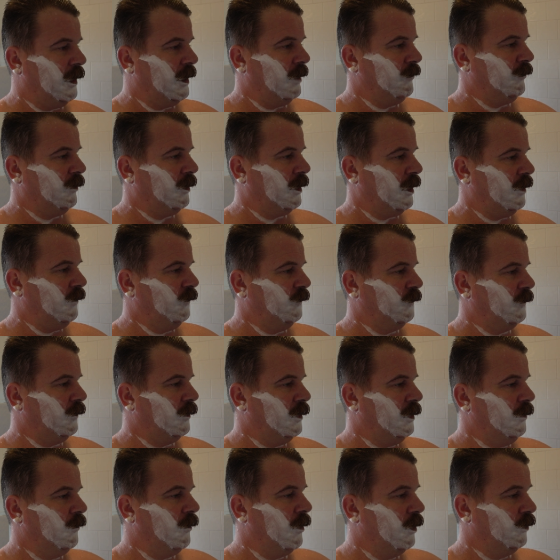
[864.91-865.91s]
an
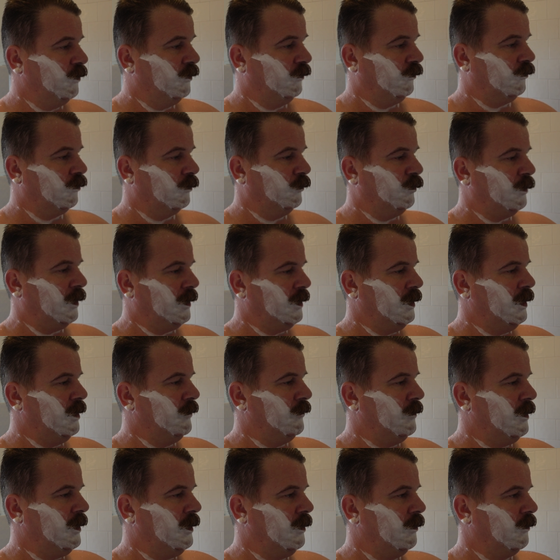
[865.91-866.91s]
MK.31 that's got plenty of
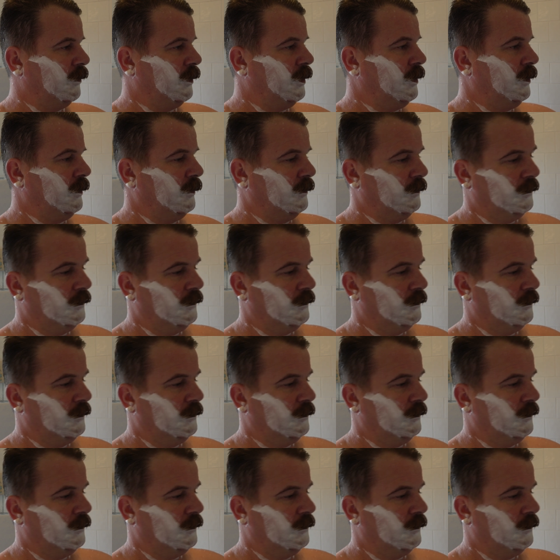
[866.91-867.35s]
meat on it,